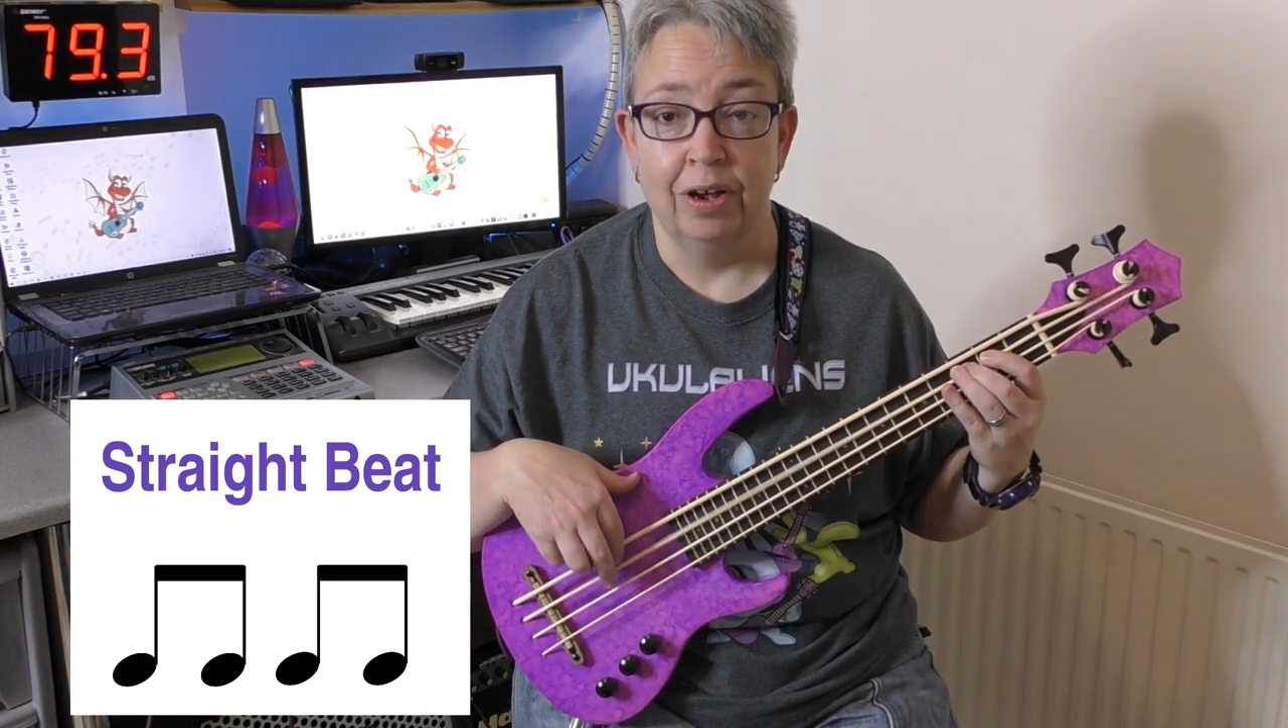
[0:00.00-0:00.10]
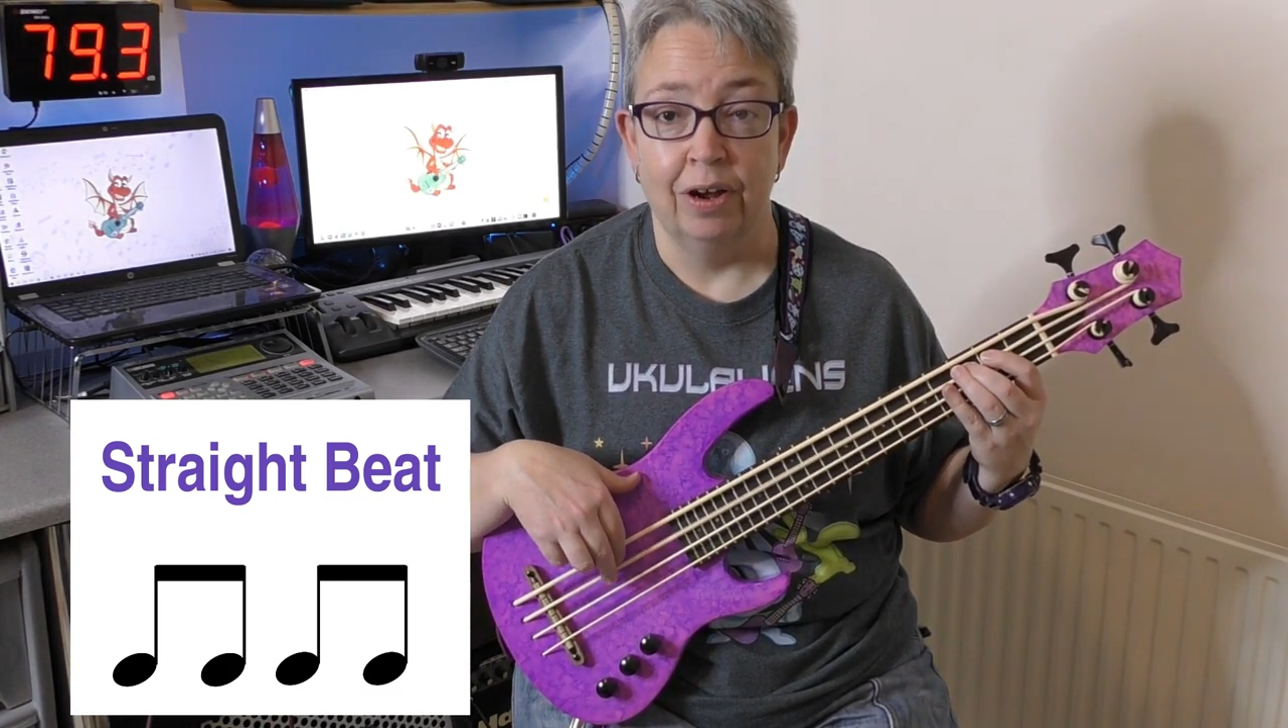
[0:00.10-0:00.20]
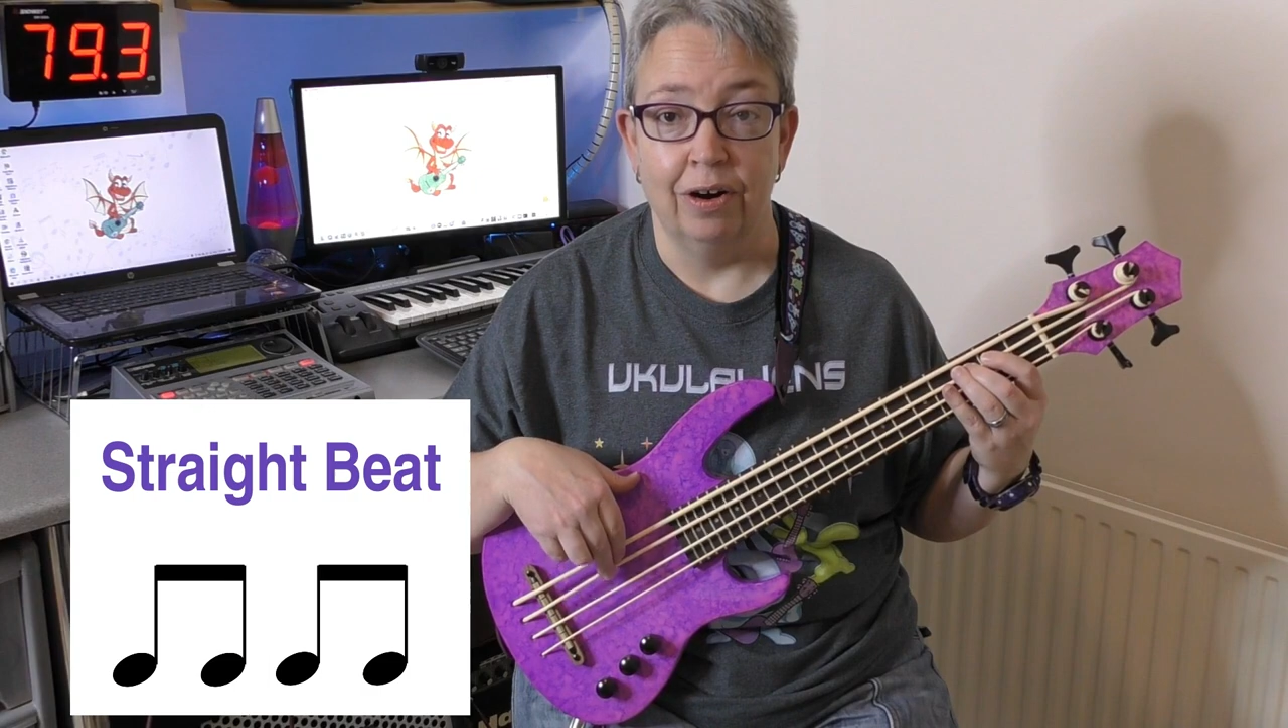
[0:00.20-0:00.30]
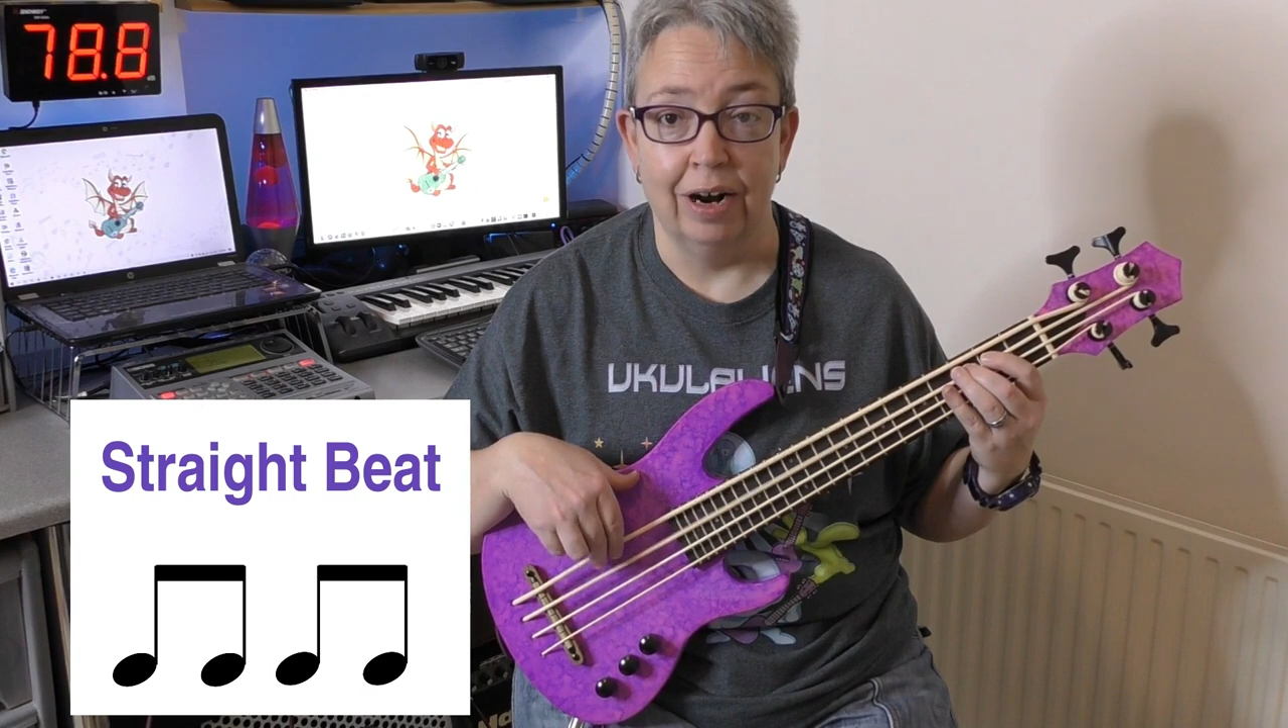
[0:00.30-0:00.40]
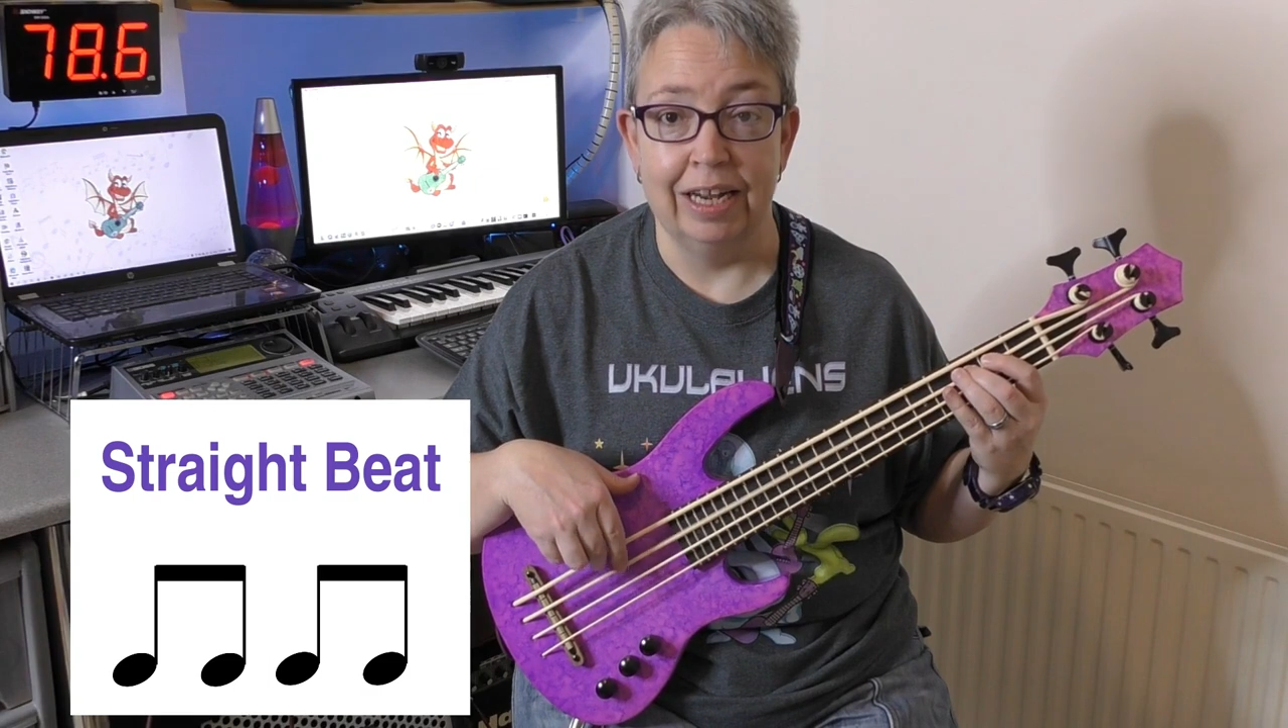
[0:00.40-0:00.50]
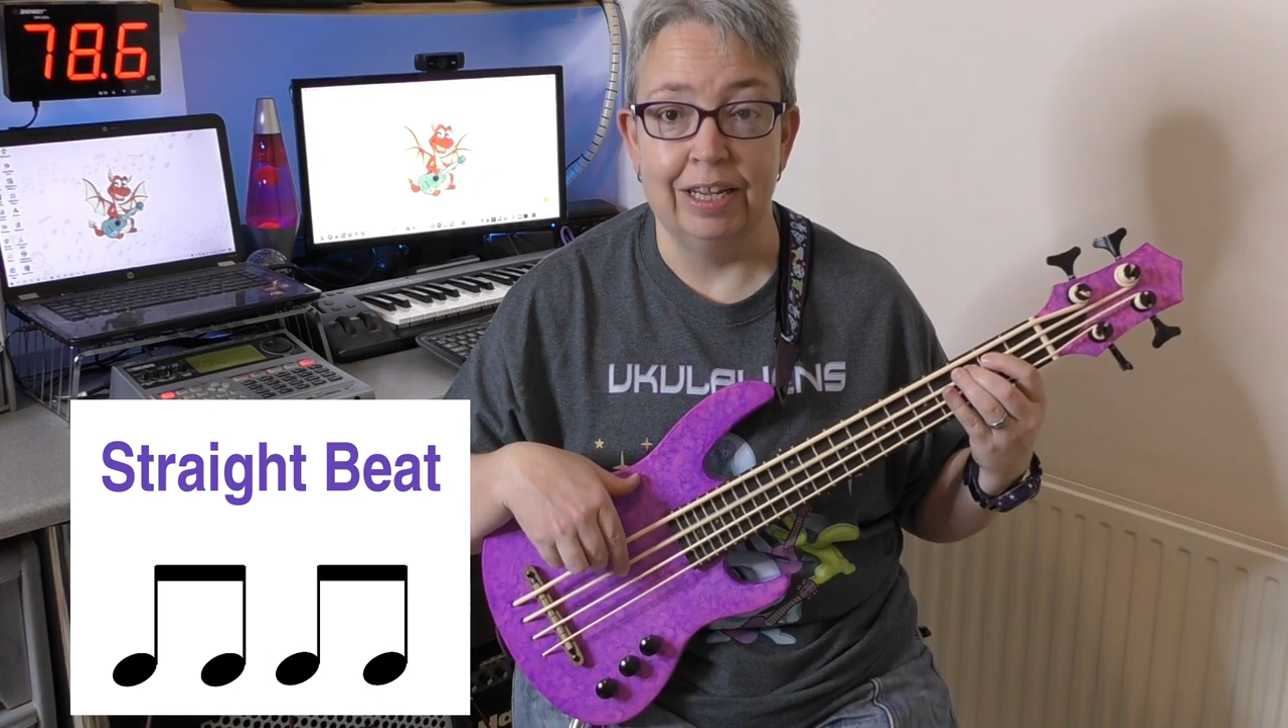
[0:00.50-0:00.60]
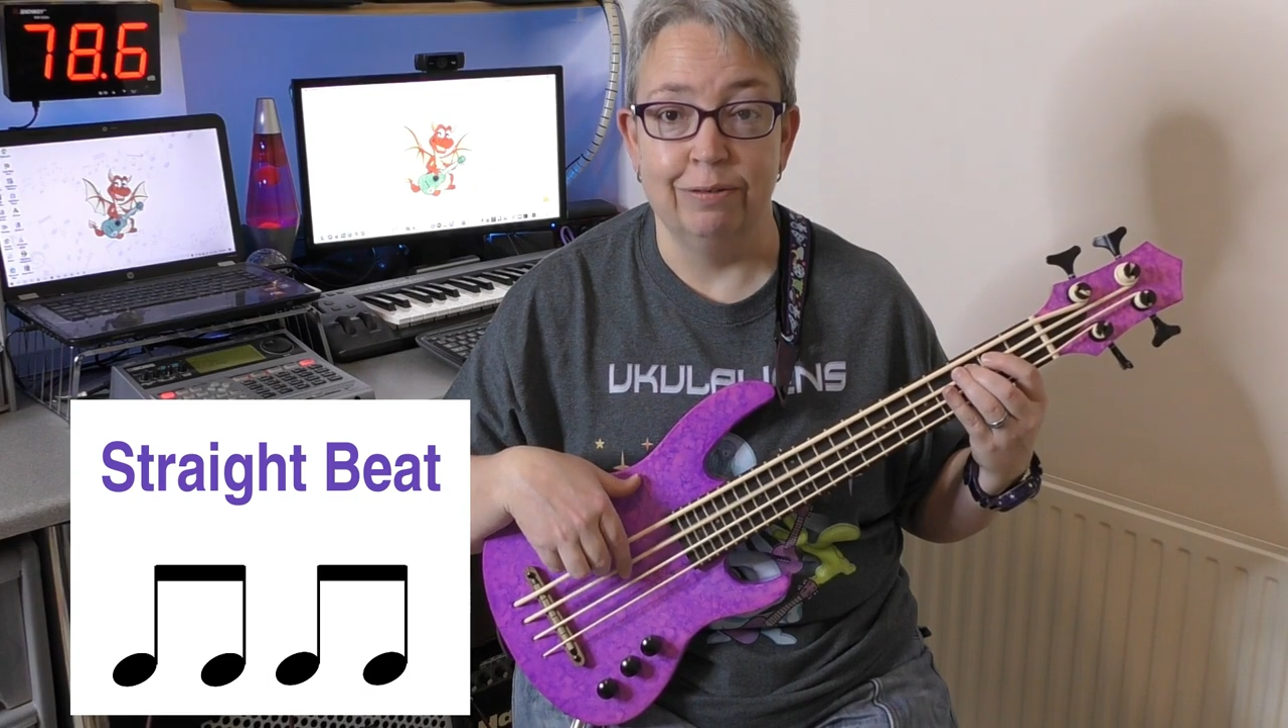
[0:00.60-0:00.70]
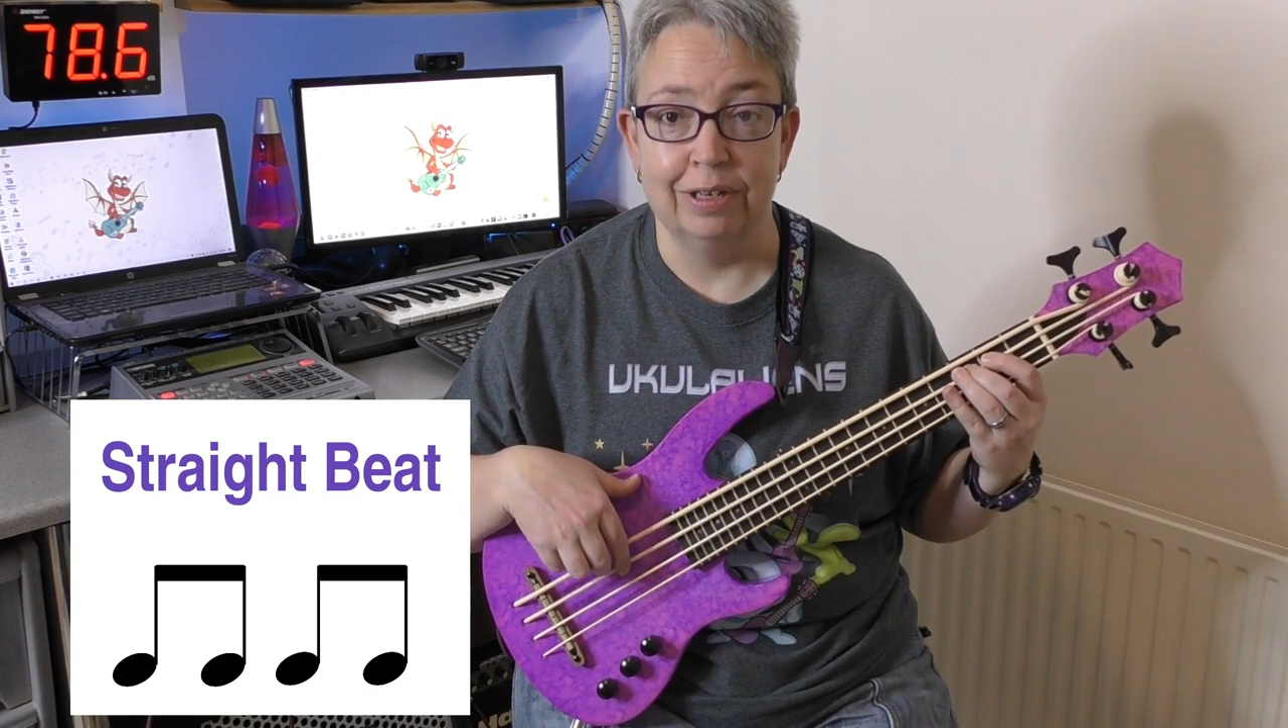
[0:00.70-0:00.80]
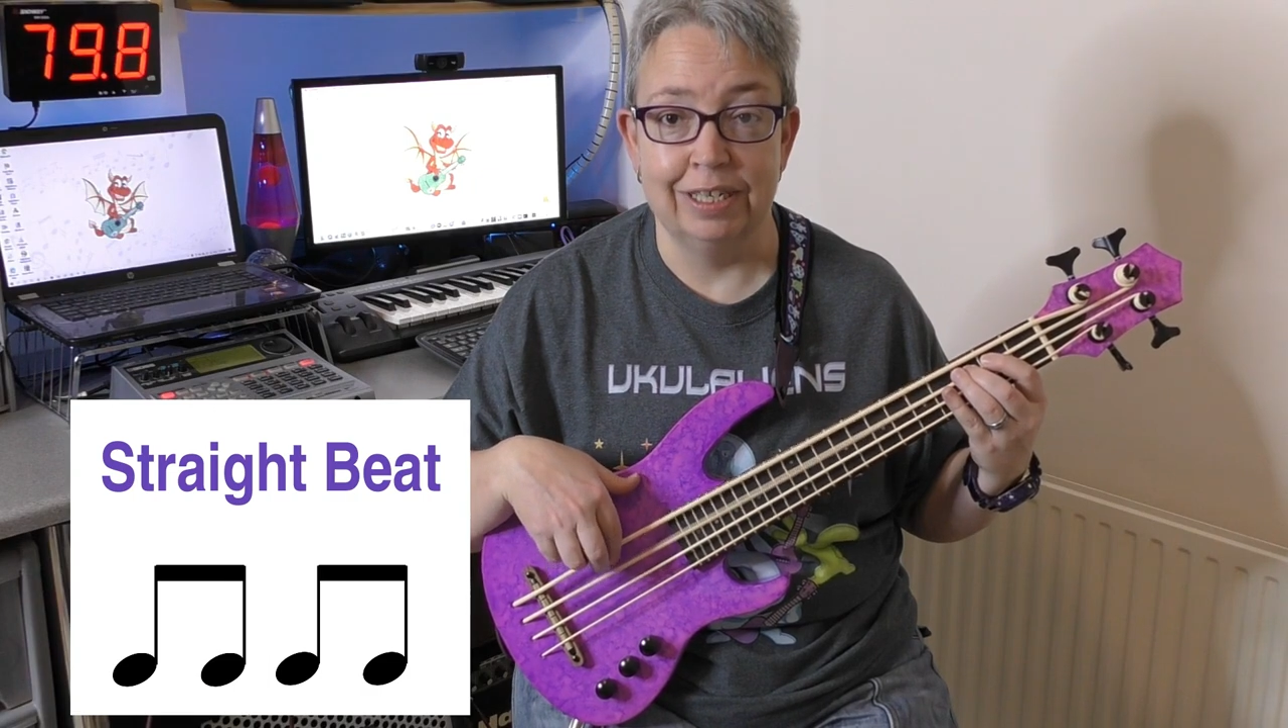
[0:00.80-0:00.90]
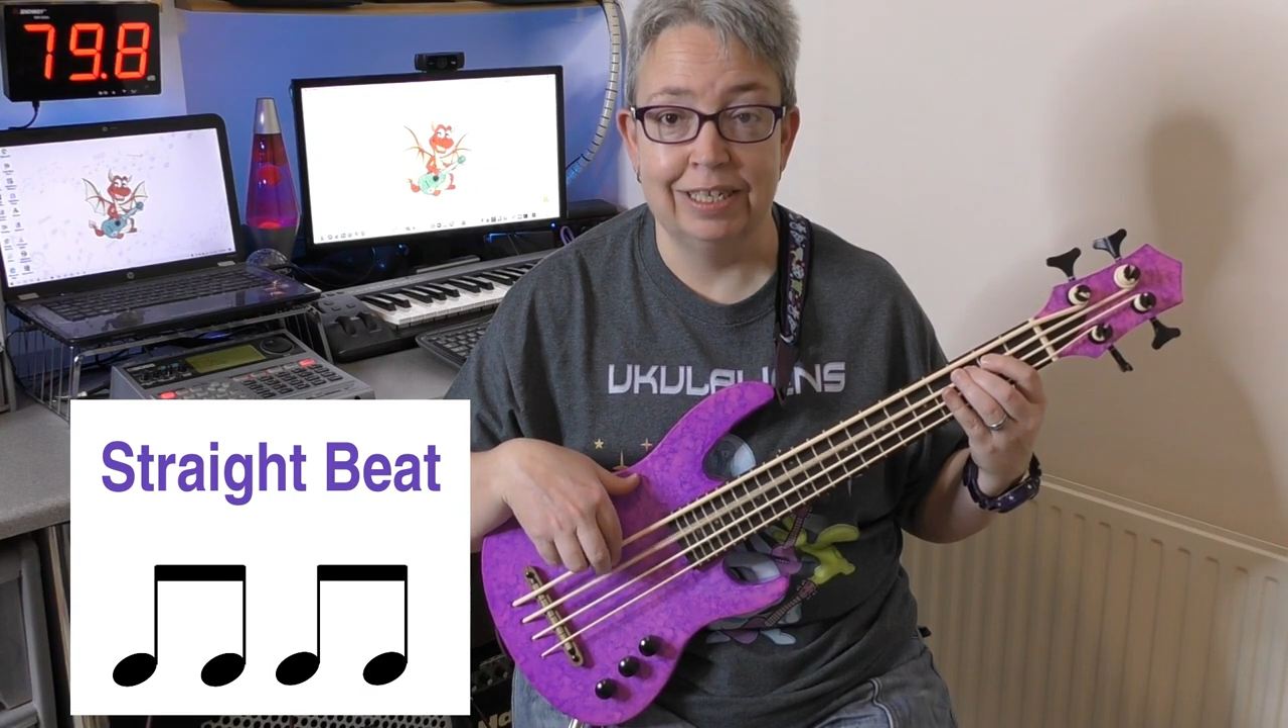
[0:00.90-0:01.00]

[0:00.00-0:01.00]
all right you can